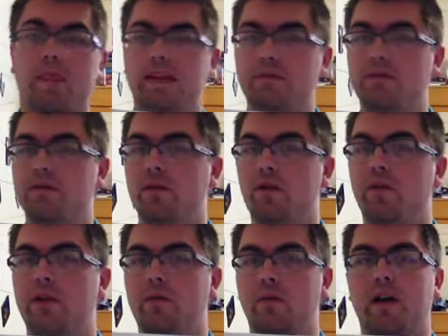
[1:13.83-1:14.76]
Even though
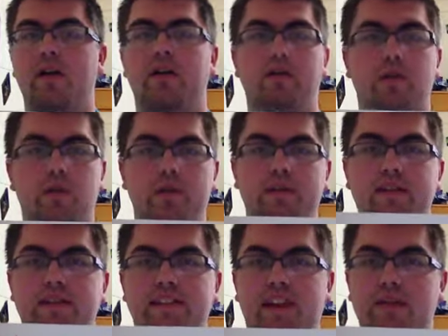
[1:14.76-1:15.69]
they run north
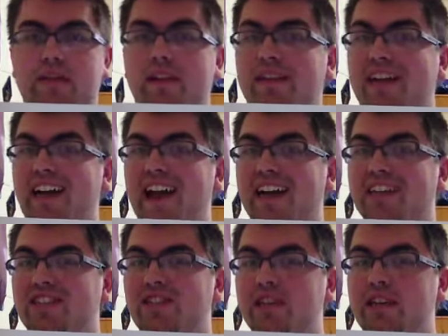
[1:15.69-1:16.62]
to south, they
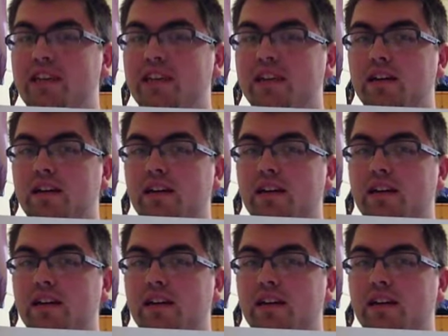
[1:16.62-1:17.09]
actually